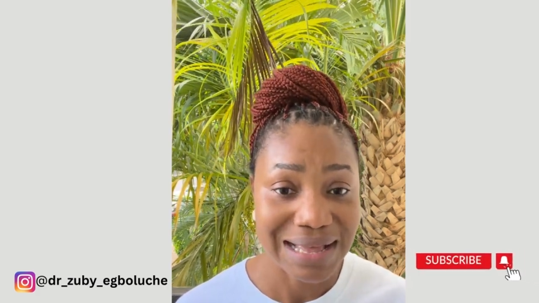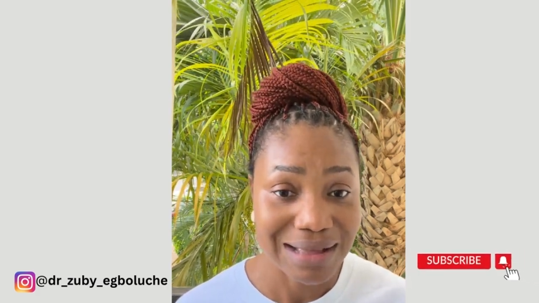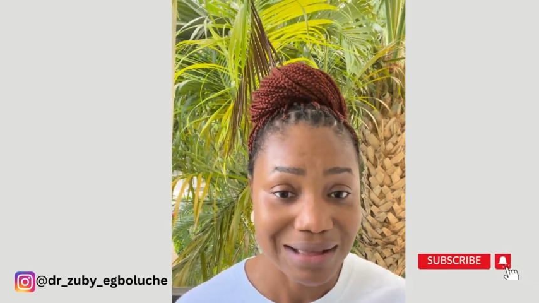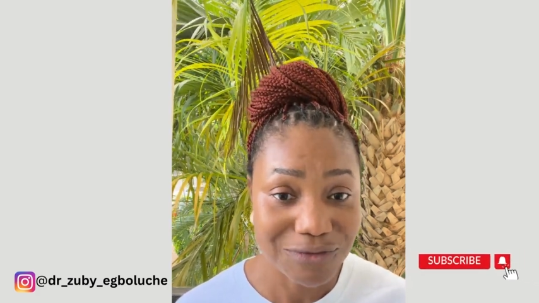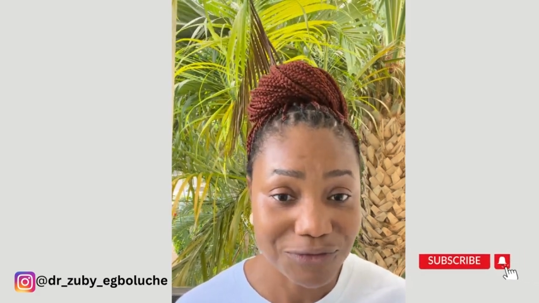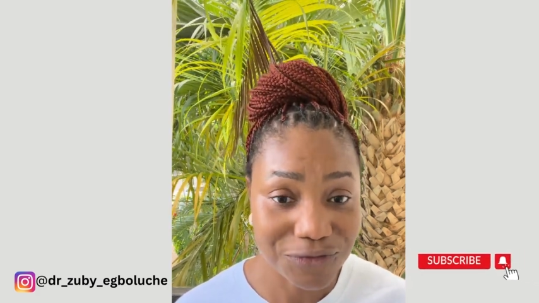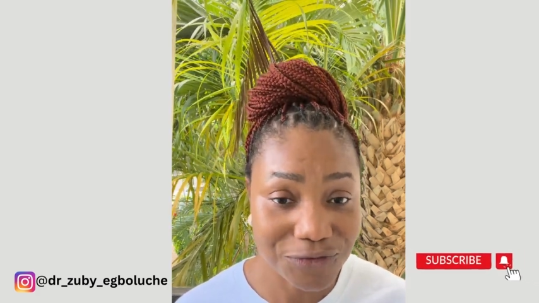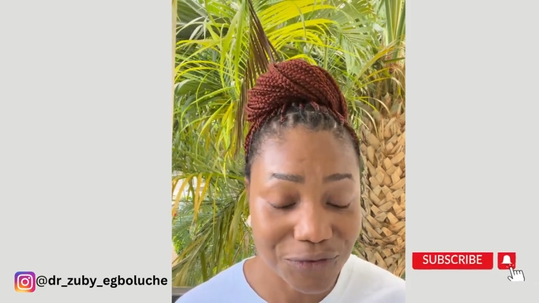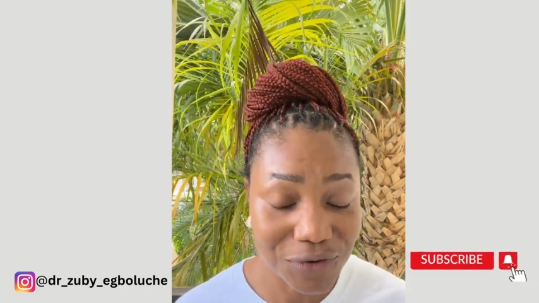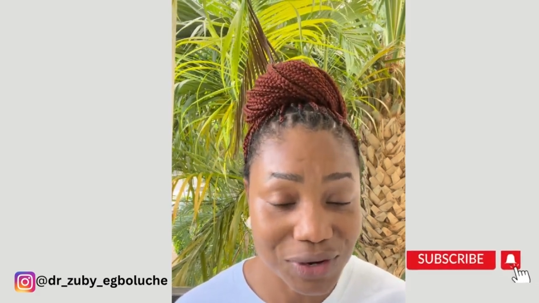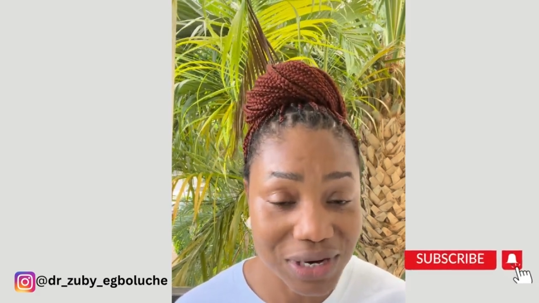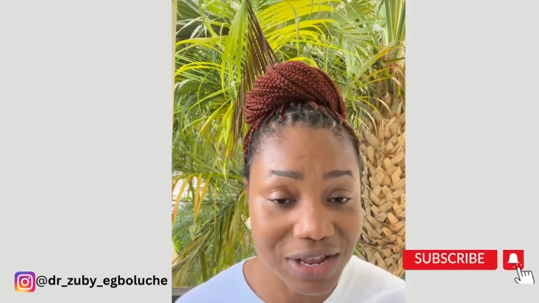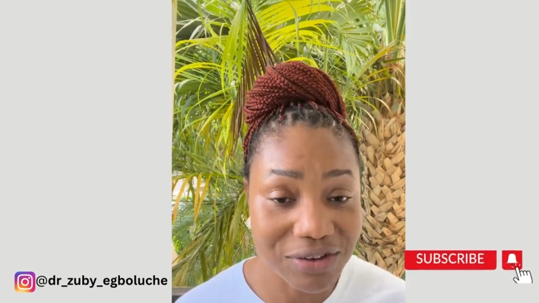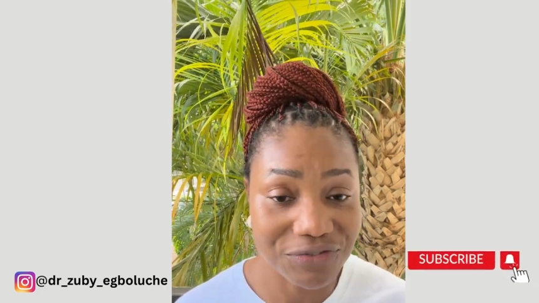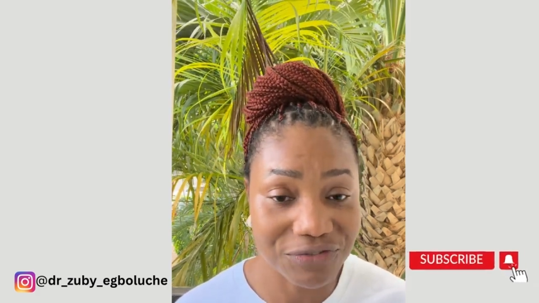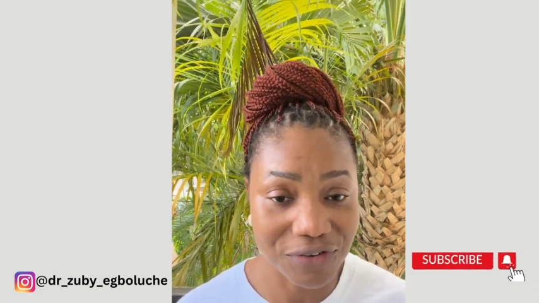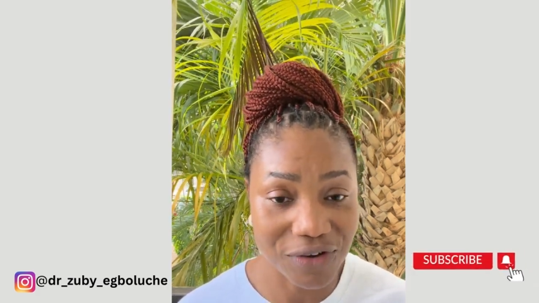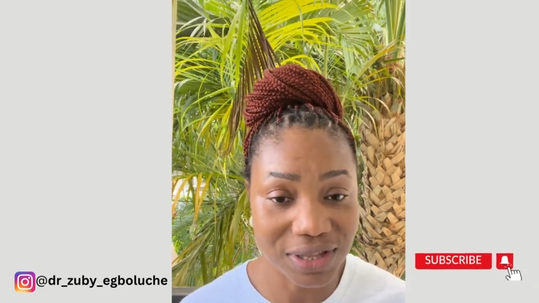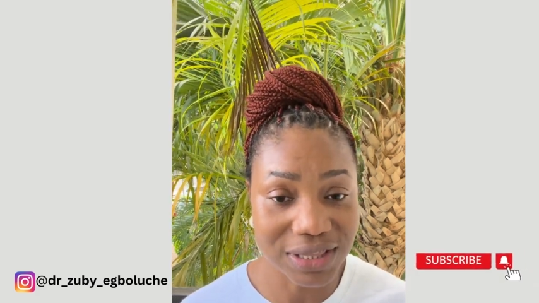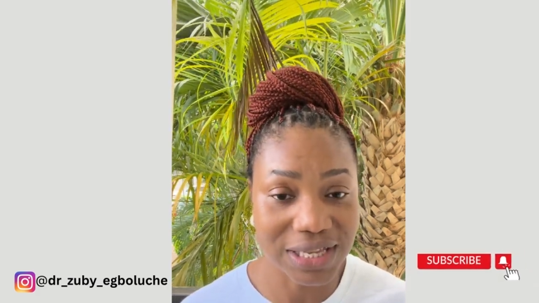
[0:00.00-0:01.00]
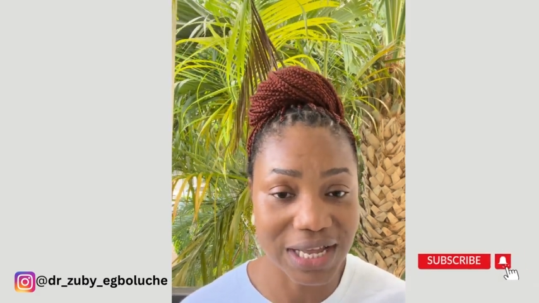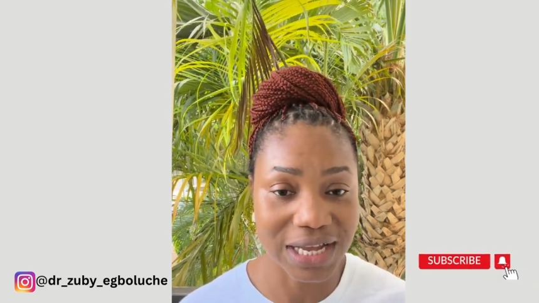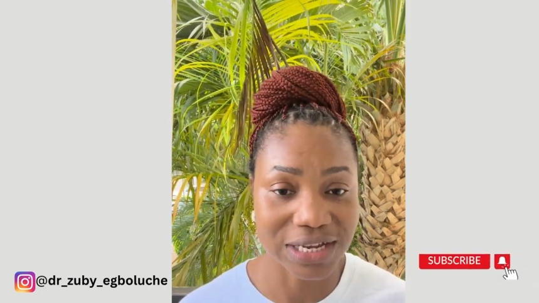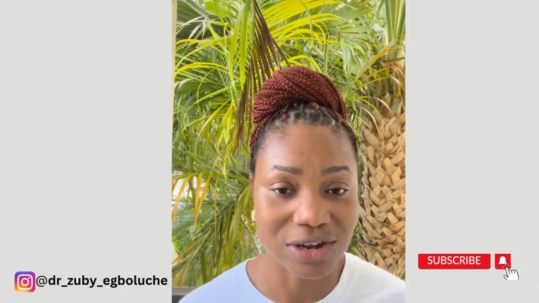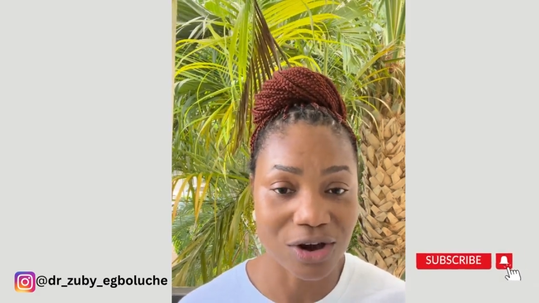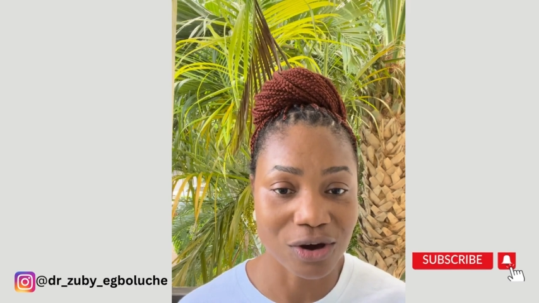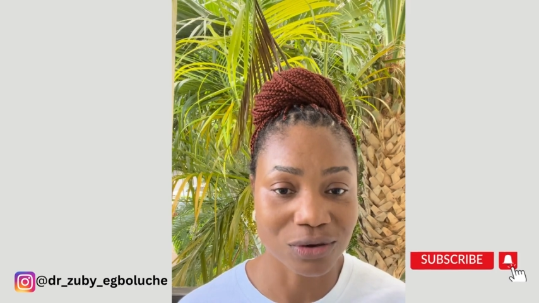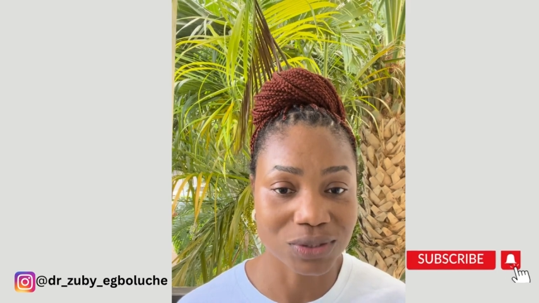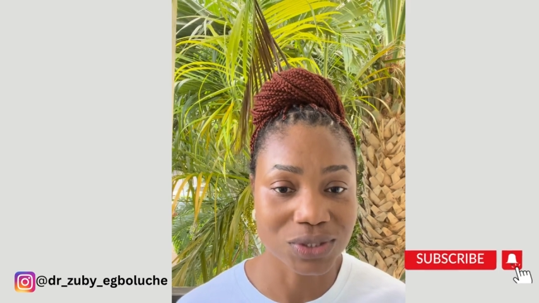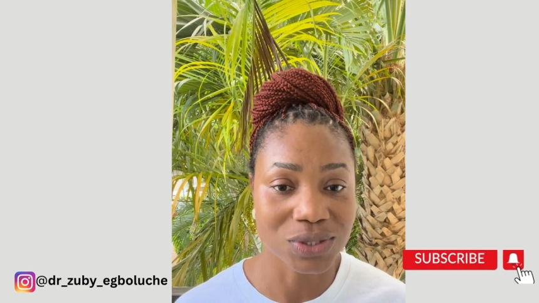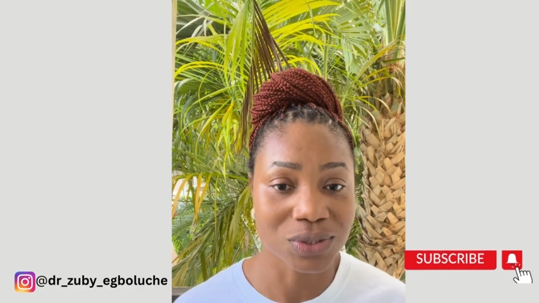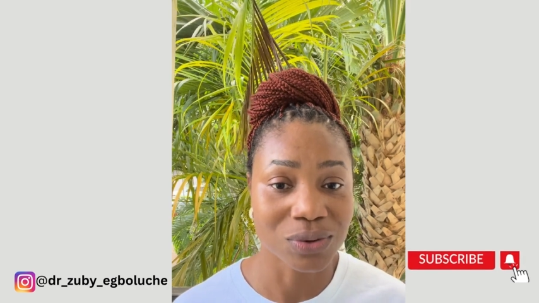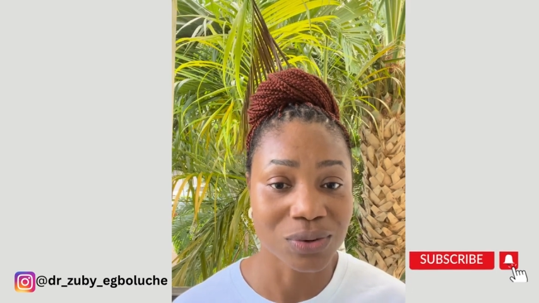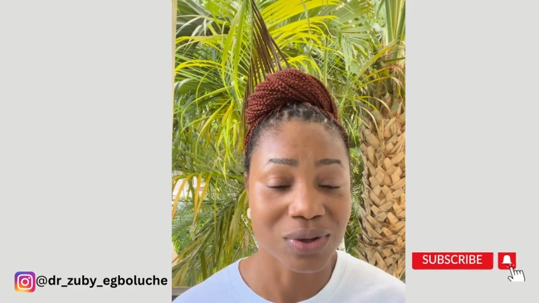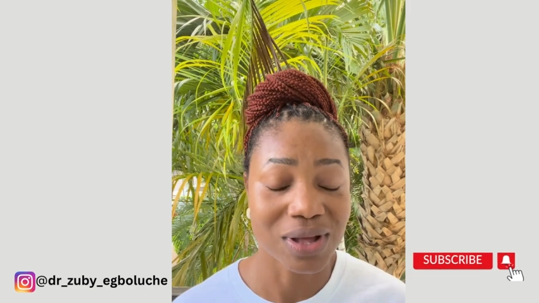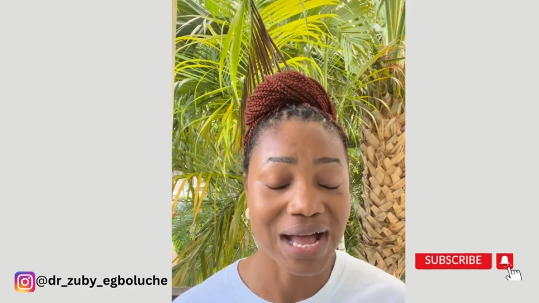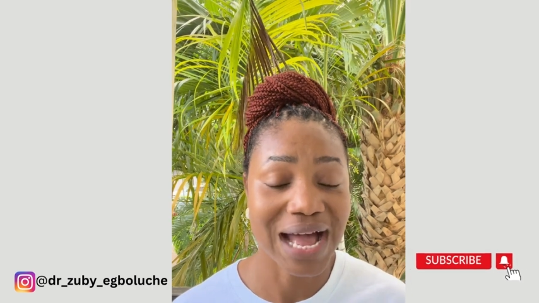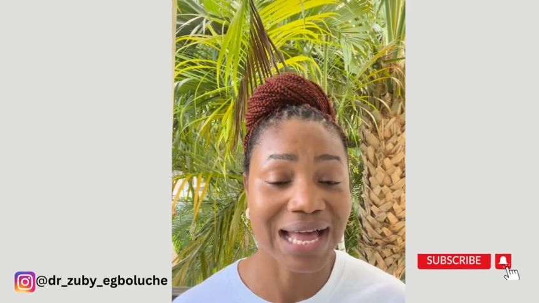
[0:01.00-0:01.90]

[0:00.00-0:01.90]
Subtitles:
fully funded also,